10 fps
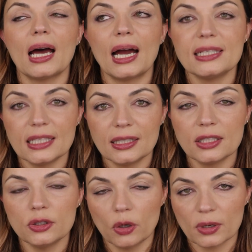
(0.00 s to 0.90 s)
I
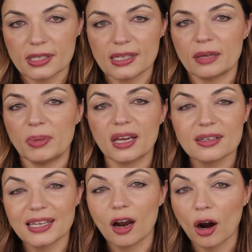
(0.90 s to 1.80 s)
did notice that
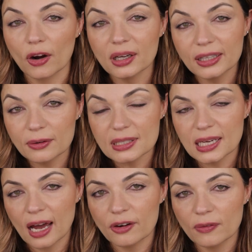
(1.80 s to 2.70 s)
because they are
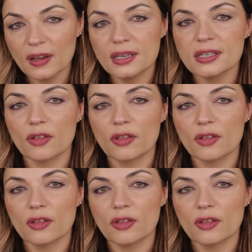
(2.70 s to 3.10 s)
clearancing out of these,